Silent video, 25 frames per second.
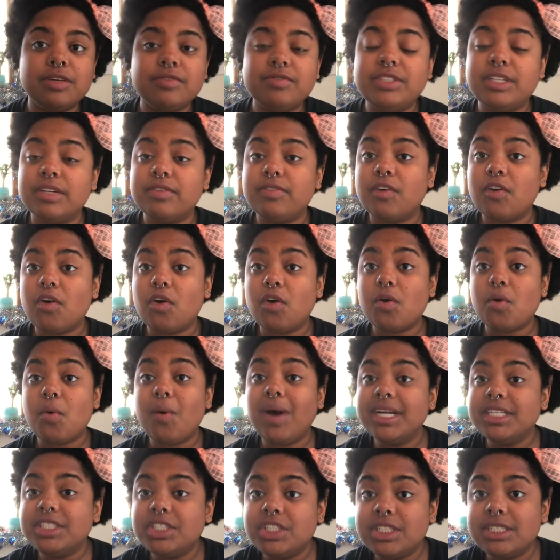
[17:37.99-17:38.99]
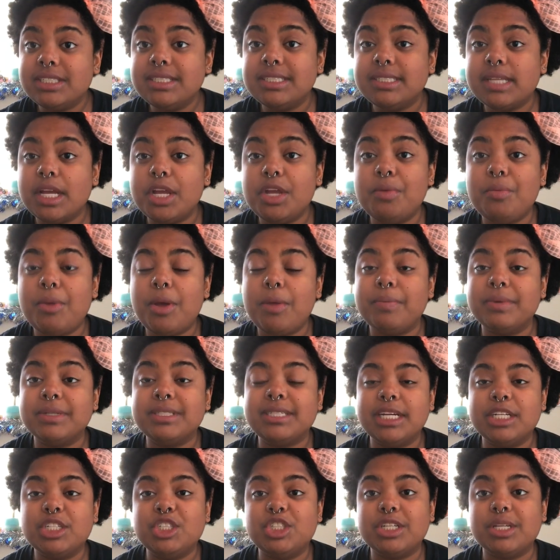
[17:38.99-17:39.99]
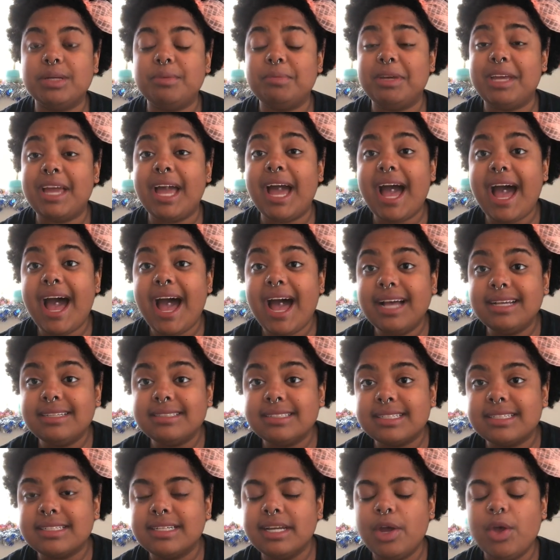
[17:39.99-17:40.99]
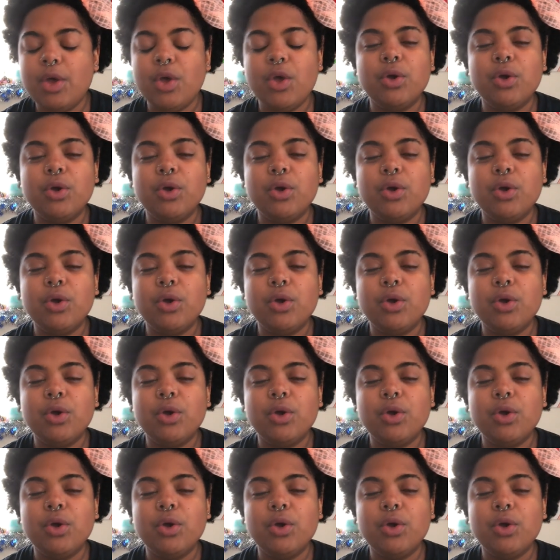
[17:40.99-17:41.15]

of difficult questions that you may potentially be asked.